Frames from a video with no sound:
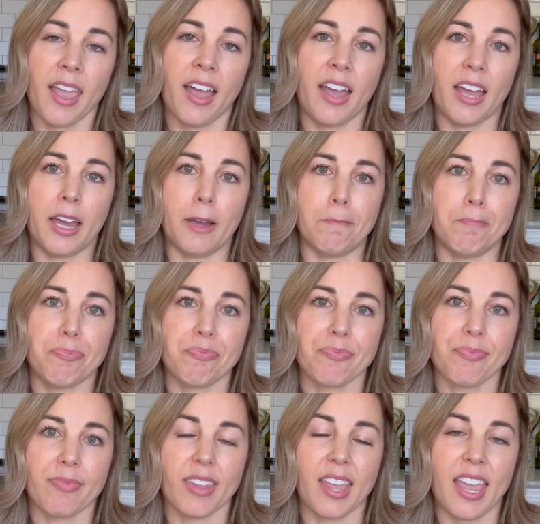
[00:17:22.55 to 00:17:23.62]
And
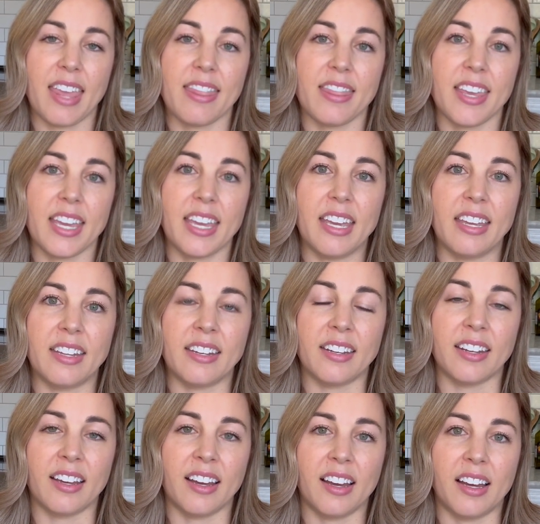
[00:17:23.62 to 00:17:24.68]

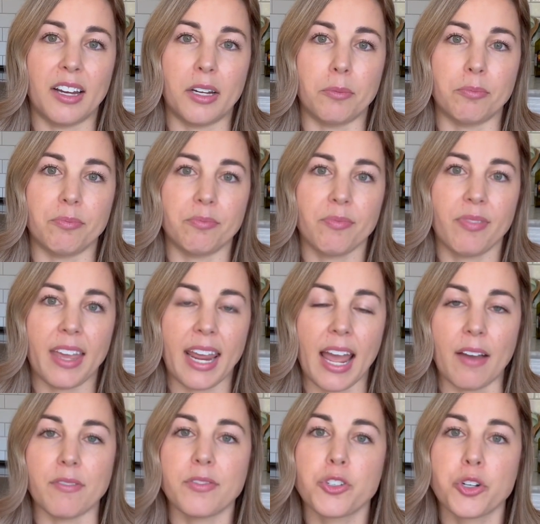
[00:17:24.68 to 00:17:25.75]
then they
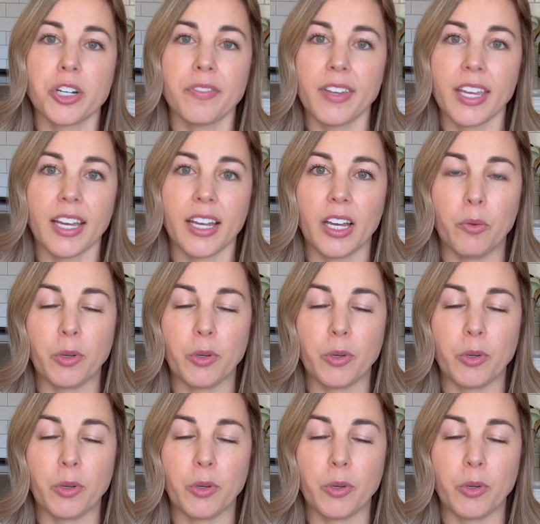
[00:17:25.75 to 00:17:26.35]
have trivia,